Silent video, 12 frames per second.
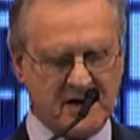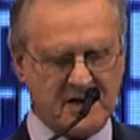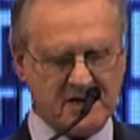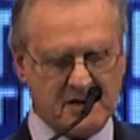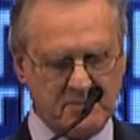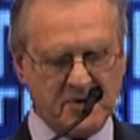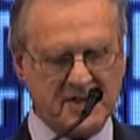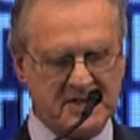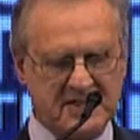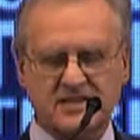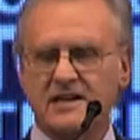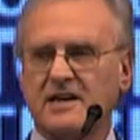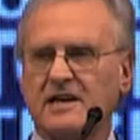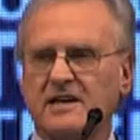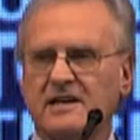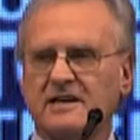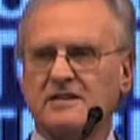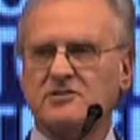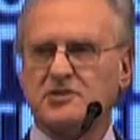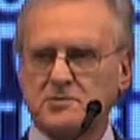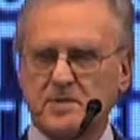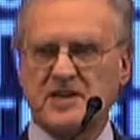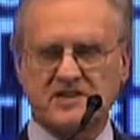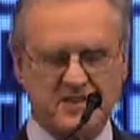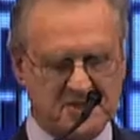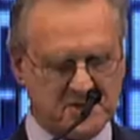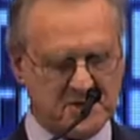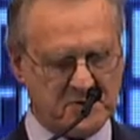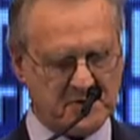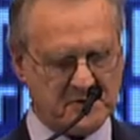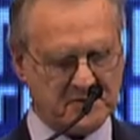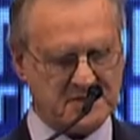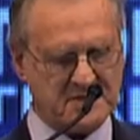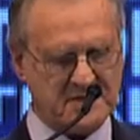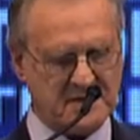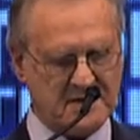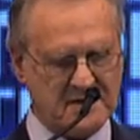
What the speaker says: on communities, to speak to the students.